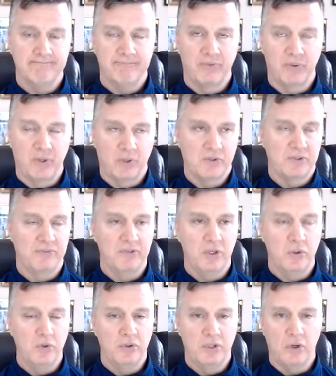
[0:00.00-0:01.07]
For those of
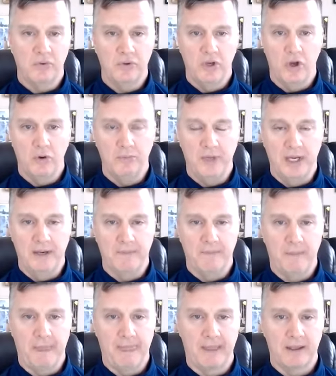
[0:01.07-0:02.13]
you who don't know me,
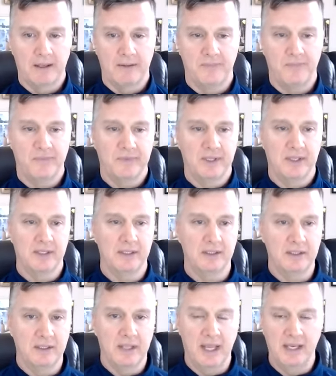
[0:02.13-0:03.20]

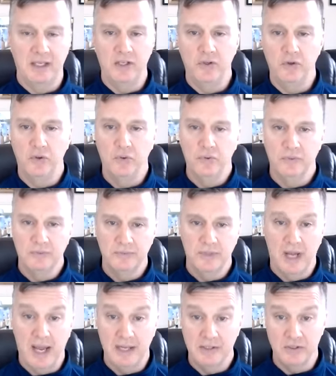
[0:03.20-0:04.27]
like you,
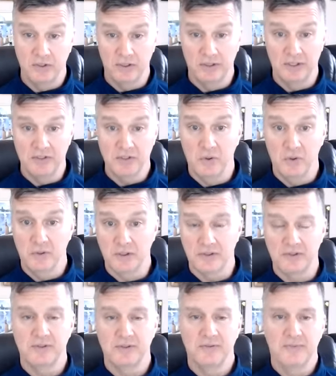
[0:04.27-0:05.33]
I took this
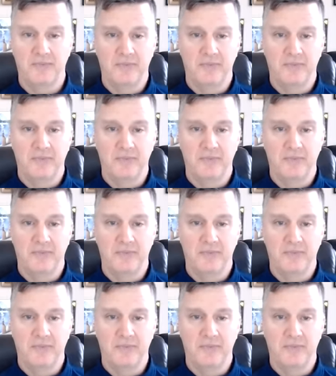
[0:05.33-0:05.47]
course.